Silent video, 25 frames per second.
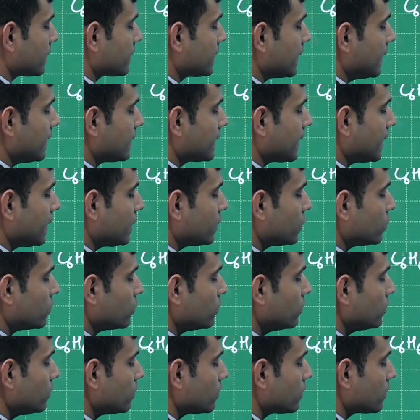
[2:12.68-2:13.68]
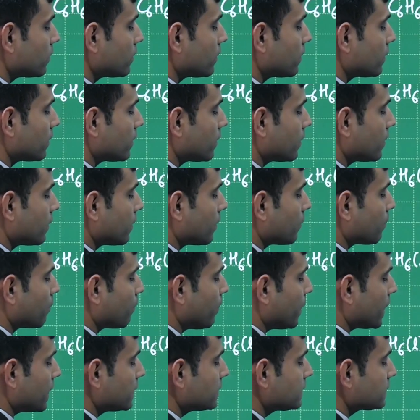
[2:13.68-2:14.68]
delta U
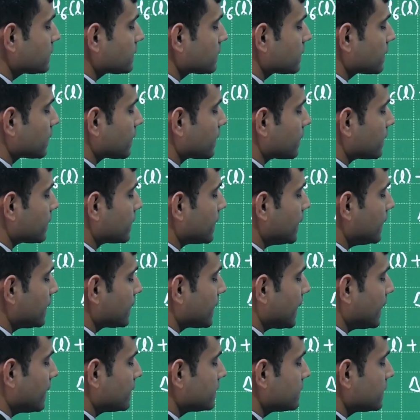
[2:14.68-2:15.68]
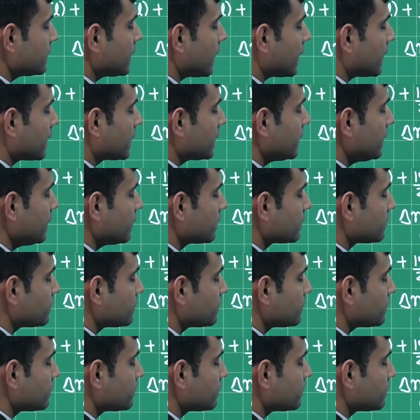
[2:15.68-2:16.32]
plus delta NGRT.